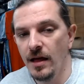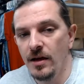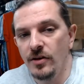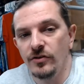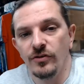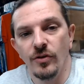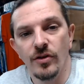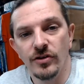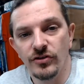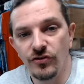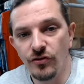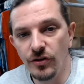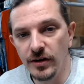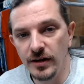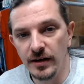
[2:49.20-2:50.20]
So they're
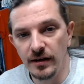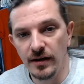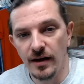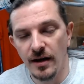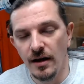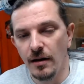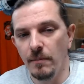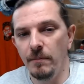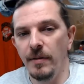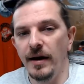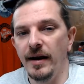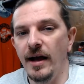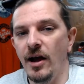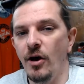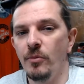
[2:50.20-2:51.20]
streaky.
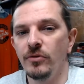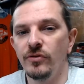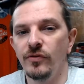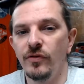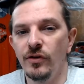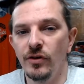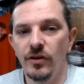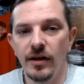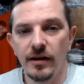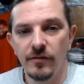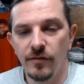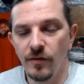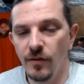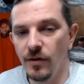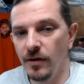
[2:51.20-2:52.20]
But I almost feel like
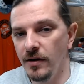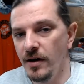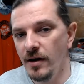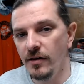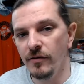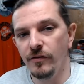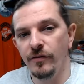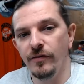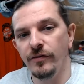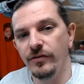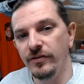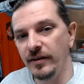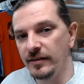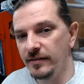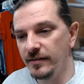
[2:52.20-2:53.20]
for
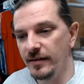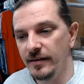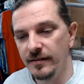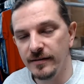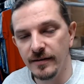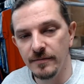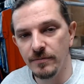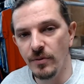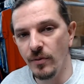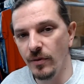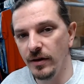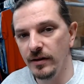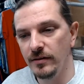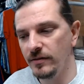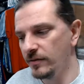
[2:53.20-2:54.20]
60-some
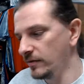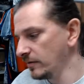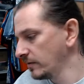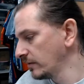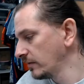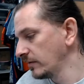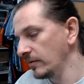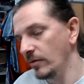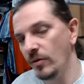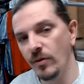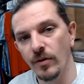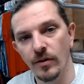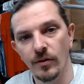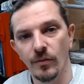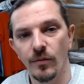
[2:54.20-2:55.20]
points
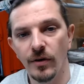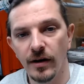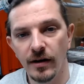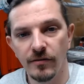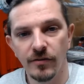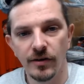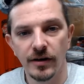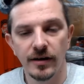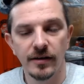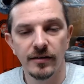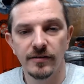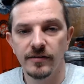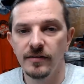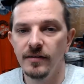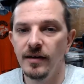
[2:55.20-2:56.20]
or whatever it
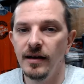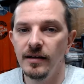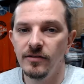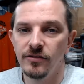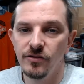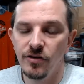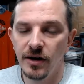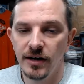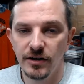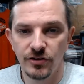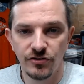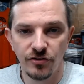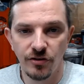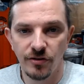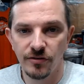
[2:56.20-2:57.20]
is, it's great
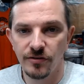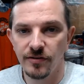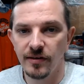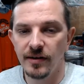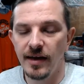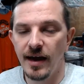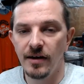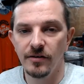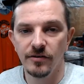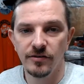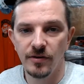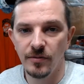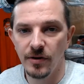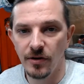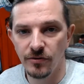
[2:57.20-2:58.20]
insurance to counter
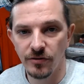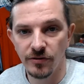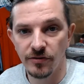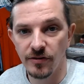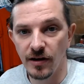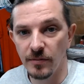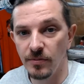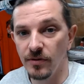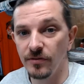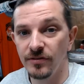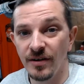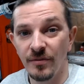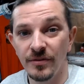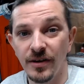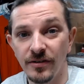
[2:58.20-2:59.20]
someone else's sniper. And if
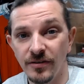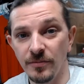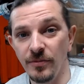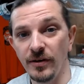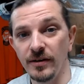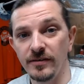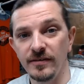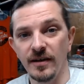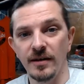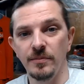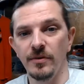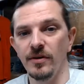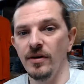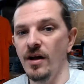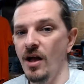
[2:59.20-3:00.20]
someone doesn't bring a
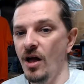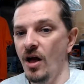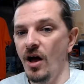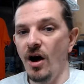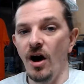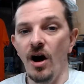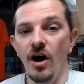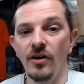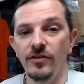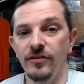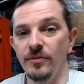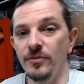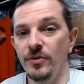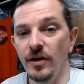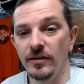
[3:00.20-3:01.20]
sniper,
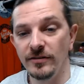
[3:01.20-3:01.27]
awesome. You have